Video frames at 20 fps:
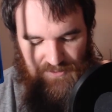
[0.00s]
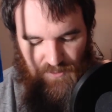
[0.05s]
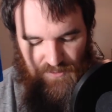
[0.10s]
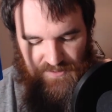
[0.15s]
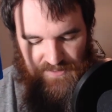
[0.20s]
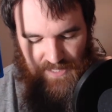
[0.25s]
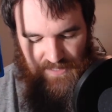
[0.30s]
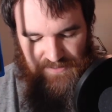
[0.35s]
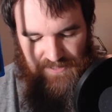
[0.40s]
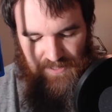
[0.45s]
So it
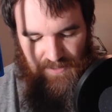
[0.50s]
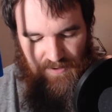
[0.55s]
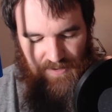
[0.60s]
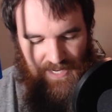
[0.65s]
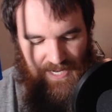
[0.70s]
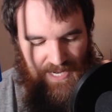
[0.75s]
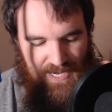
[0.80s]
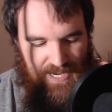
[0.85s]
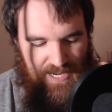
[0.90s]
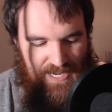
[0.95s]
says here
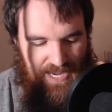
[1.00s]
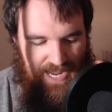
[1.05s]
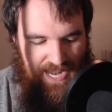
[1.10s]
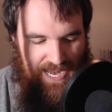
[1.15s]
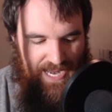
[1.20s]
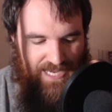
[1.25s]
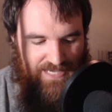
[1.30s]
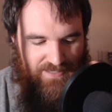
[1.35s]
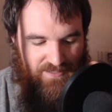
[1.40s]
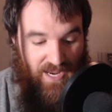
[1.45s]
in
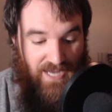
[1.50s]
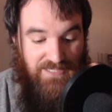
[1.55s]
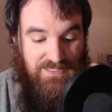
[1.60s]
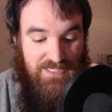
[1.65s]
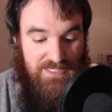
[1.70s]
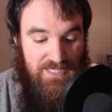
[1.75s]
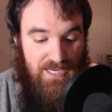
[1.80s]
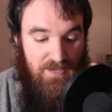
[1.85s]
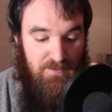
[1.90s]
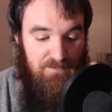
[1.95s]

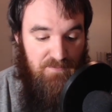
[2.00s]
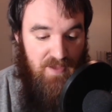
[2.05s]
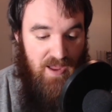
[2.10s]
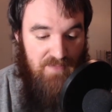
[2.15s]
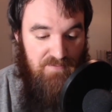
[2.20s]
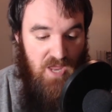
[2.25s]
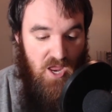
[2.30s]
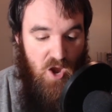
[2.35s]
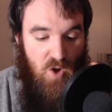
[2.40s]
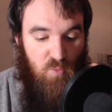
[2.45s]
1985,